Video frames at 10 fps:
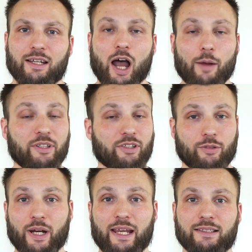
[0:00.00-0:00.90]
Hobbies
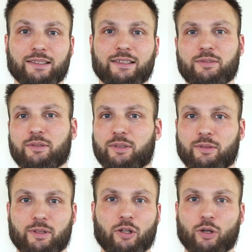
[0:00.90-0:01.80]
are great.
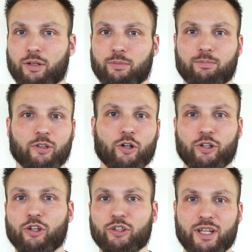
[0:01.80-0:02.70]
You can
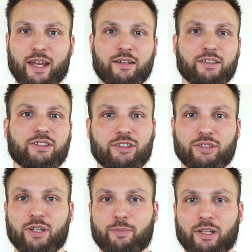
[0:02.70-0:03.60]
learn new skills,
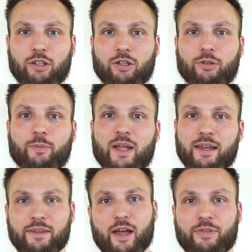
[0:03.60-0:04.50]
do something new.
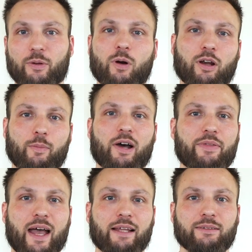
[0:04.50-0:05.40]
Nothing wrong
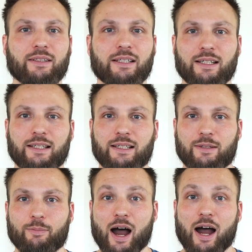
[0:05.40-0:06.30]
about that.
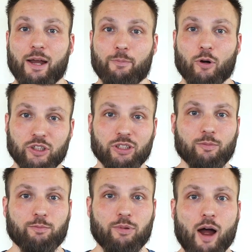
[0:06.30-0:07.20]
My
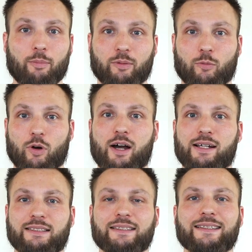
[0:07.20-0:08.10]
personal problem
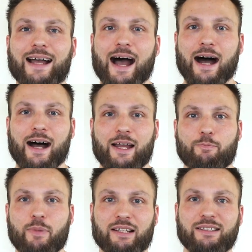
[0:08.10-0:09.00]
was I
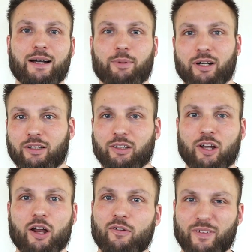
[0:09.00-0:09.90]
picked up a
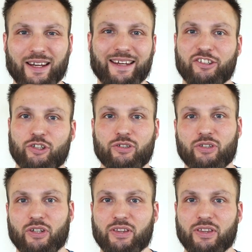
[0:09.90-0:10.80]
lot of interesting